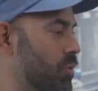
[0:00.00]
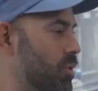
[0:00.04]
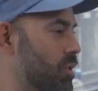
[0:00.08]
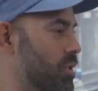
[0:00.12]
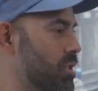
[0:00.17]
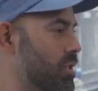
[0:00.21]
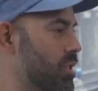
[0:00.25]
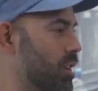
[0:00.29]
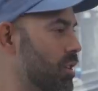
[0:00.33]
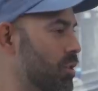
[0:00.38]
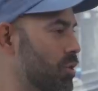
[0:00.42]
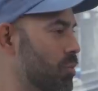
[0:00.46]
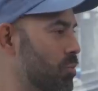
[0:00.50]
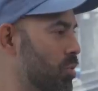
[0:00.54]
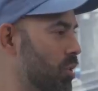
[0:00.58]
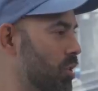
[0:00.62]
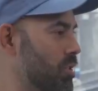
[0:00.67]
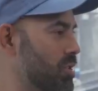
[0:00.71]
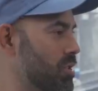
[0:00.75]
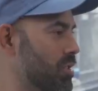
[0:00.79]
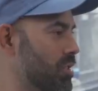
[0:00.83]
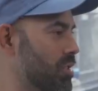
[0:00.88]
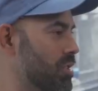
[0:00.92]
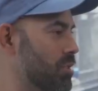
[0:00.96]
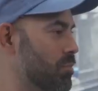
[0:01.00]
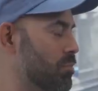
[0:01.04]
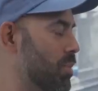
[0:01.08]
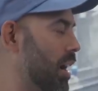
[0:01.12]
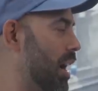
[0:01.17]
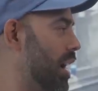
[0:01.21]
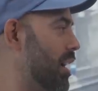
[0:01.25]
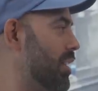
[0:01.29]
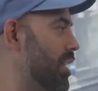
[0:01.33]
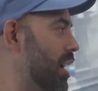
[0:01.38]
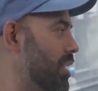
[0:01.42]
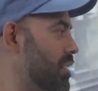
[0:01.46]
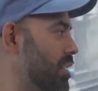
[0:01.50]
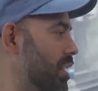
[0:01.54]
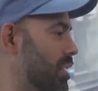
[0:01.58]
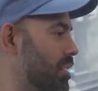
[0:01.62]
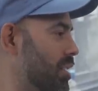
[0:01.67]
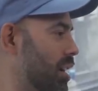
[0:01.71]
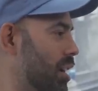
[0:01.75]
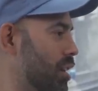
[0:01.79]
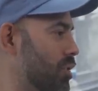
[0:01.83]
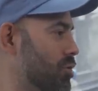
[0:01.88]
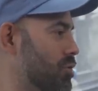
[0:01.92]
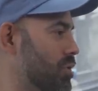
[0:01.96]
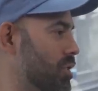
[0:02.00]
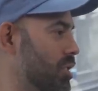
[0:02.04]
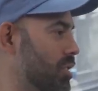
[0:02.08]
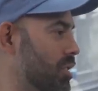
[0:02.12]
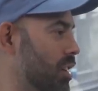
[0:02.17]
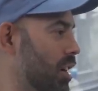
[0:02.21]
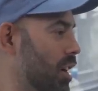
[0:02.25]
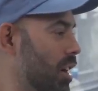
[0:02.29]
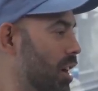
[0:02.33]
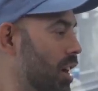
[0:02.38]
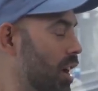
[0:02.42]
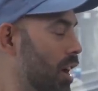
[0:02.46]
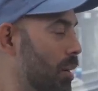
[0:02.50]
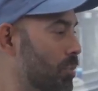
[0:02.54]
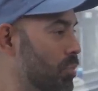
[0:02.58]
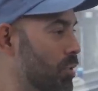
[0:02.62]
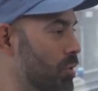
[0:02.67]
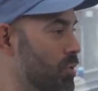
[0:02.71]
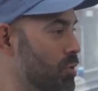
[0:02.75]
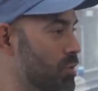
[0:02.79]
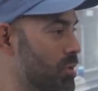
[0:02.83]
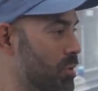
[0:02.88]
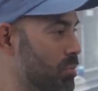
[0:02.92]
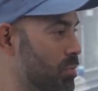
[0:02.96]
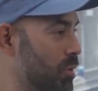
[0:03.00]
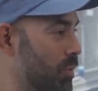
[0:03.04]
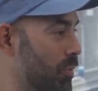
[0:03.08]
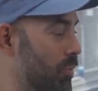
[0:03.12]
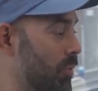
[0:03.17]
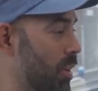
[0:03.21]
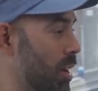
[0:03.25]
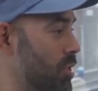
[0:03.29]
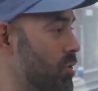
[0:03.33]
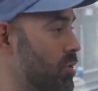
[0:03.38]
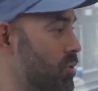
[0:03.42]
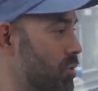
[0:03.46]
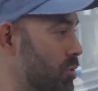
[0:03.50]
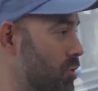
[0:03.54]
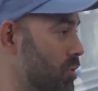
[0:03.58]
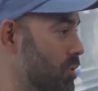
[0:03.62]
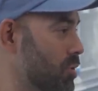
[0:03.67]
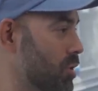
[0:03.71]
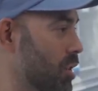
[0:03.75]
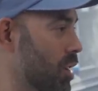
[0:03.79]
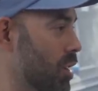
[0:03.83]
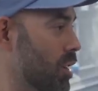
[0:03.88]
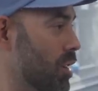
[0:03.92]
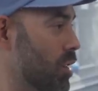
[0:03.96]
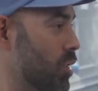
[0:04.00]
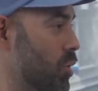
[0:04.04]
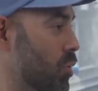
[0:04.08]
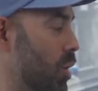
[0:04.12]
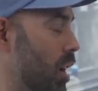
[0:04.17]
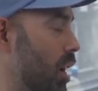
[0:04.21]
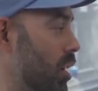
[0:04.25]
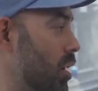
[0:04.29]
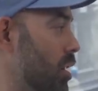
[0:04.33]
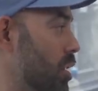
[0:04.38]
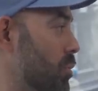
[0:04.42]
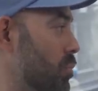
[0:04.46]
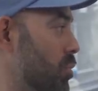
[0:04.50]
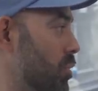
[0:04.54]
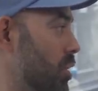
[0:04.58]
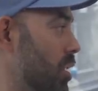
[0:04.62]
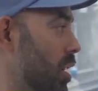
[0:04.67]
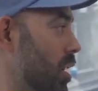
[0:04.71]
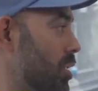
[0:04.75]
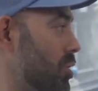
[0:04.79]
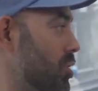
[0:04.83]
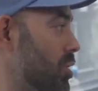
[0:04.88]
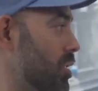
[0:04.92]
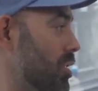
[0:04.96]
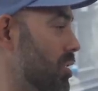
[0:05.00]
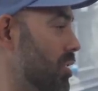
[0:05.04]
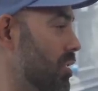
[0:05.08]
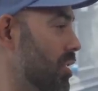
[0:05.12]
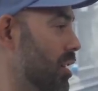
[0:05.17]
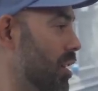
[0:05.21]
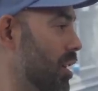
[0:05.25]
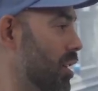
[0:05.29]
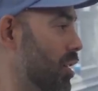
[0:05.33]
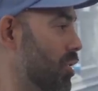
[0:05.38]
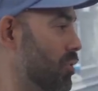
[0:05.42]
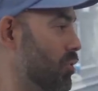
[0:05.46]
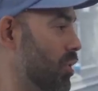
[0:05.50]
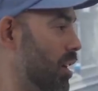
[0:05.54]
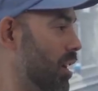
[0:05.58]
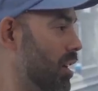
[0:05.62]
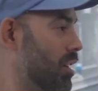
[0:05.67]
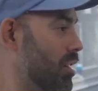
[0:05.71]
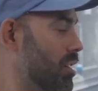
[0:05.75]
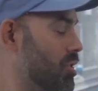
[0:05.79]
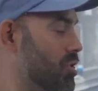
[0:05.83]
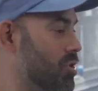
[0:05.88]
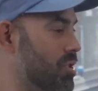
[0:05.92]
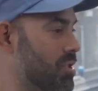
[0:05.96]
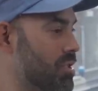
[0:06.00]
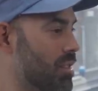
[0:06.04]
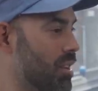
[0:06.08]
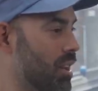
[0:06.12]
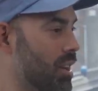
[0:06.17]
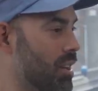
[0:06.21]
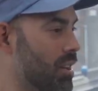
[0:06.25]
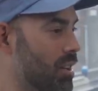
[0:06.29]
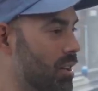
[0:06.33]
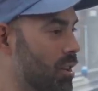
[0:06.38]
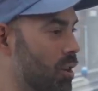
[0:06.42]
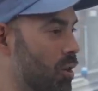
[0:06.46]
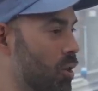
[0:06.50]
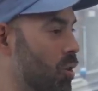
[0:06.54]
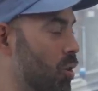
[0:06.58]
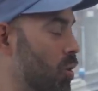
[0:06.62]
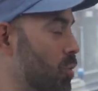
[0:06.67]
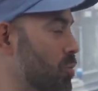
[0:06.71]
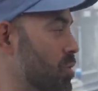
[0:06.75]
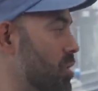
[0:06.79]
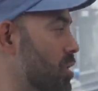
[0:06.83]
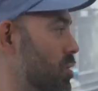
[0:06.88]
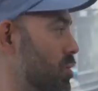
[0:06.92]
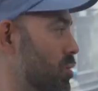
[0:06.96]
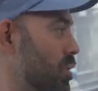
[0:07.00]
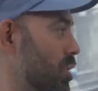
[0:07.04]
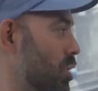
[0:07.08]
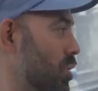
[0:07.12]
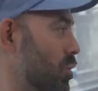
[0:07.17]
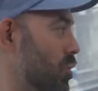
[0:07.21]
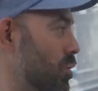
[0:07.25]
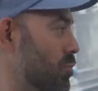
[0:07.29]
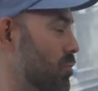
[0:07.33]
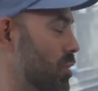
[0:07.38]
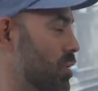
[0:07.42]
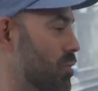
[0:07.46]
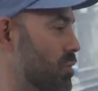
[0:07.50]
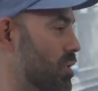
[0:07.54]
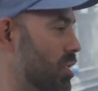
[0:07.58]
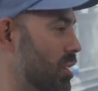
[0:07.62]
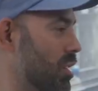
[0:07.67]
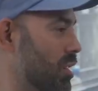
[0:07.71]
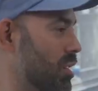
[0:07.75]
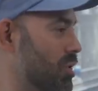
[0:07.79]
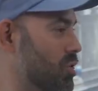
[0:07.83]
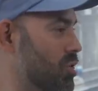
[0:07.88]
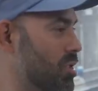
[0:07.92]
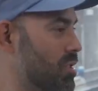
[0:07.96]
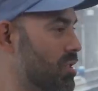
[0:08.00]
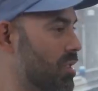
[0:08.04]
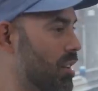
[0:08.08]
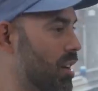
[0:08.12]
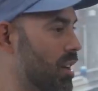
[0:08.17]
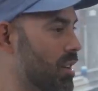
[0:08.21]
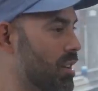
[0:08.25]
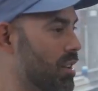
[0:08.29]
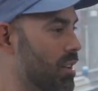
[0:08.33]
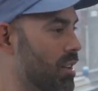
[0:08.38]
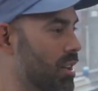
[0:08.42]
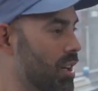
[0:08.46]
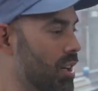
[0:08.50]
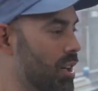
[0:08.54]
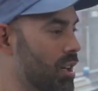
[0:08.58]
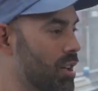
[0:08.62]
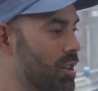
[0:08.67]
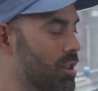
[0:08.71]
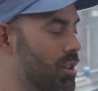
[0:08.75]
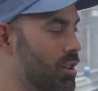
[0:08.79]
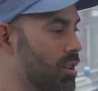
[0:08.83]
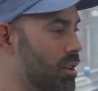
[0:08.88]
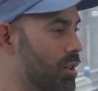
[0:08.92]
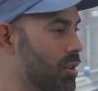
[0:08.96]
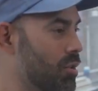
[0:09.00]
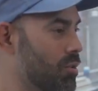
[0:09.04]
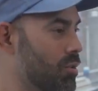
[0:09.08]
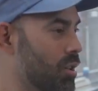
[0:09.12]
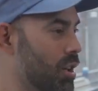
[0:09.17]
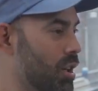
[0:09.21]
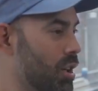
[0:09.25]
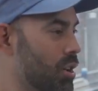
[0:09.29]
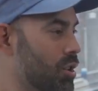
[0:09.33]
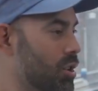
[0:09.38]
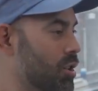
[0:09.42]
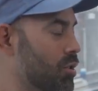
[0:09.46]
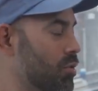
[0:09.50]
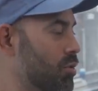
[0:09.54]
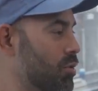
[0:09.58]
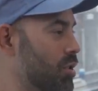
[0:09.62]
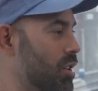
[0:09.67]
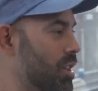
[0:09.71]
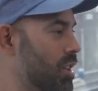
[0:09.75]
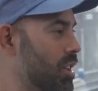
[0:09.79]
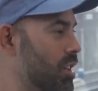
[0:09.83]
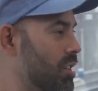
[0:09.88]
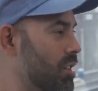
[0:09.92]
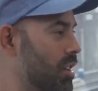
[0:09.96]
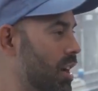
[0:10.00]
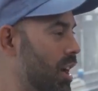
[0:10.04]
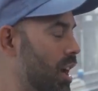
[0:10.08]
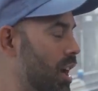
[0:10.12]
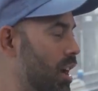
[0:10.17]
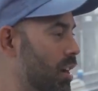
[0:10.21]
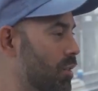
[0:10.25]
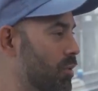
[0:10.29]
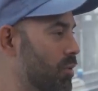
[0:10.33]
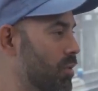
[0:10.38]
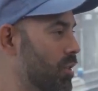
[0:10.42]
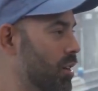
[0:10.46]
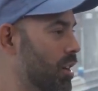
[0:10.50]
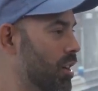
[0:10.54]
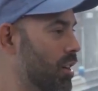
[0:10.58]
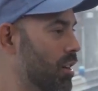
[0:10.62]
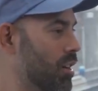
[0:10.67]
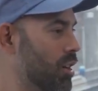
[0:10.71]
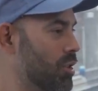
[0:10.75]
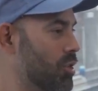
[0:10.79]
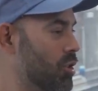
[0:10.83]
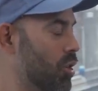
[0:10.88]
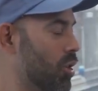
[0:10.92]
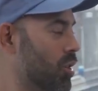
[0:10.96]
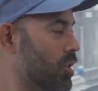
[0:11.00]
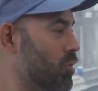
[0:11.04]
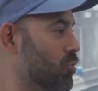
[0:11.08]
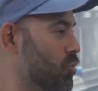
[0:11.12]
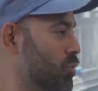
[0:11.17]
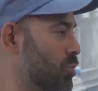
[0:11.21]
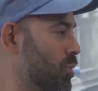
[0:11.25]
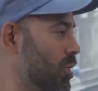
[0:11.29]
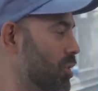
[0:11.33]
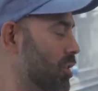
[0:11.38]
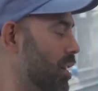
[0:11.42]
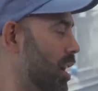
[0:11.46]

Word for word: a single person to buy that technology and produce a professional quality production, right? It's just like a home studio in music. It's just like, you know, you don't need to have a dark room in your